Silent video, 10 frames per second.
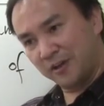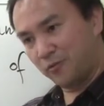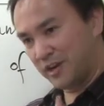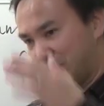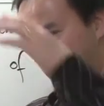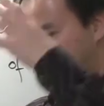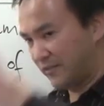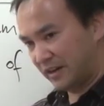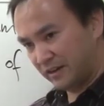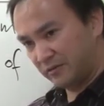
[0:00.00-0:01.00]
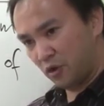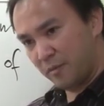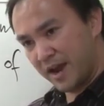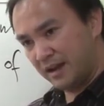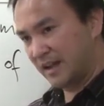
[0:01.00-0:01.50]
where your given
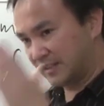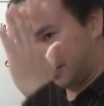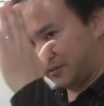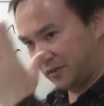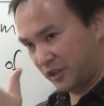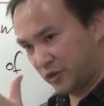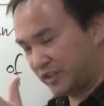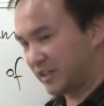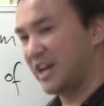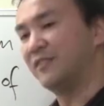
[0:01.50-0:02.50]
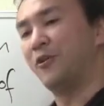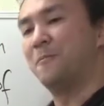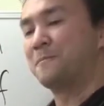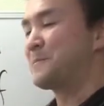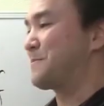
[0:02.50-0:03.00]
domain is a restricted interval.
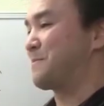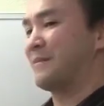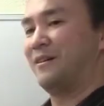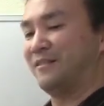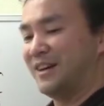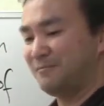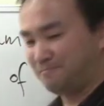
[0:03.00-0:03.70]
Okay.